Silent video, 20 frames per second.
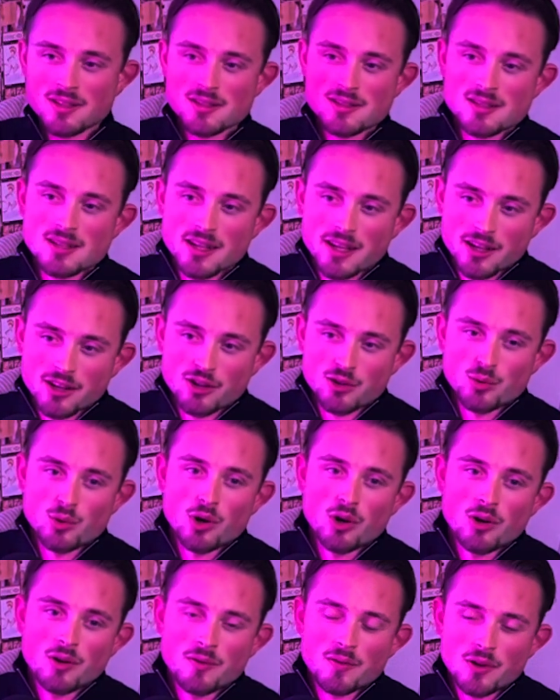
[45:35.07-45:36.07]
his like
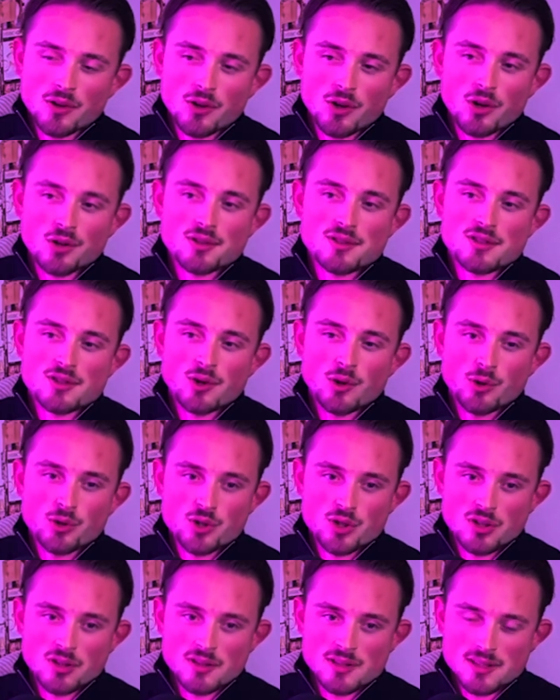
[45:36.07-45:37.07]
growth on all
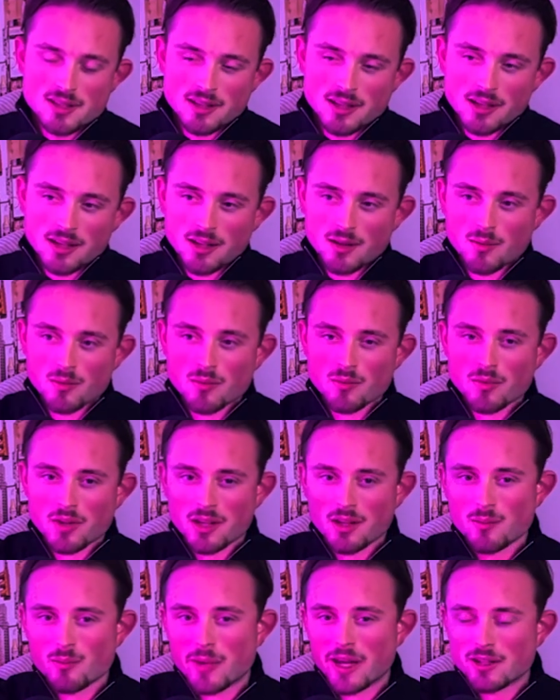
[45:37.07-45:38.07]
socials, and then
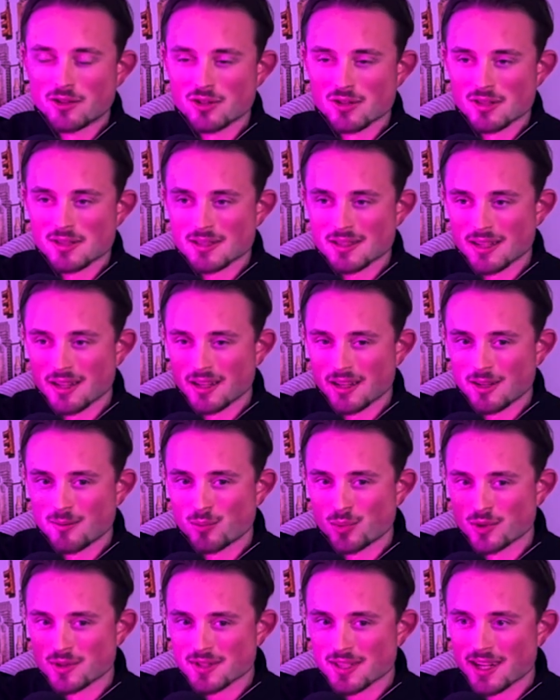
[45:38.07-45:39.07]
he mentions and
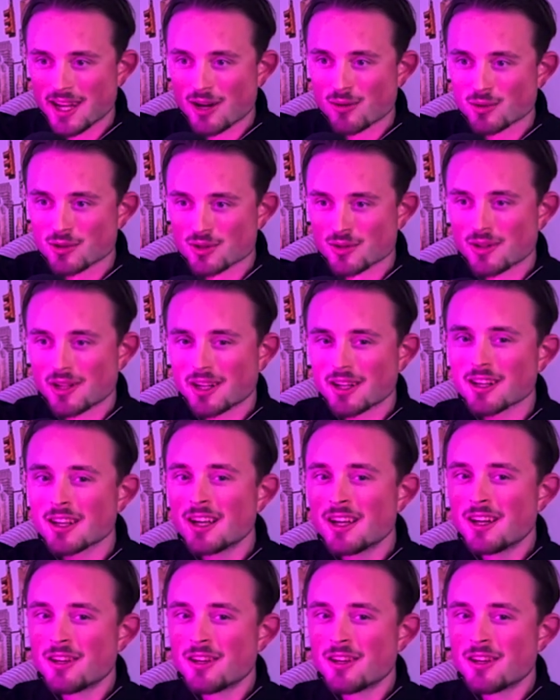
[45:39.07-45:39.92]
puts an arrow to like,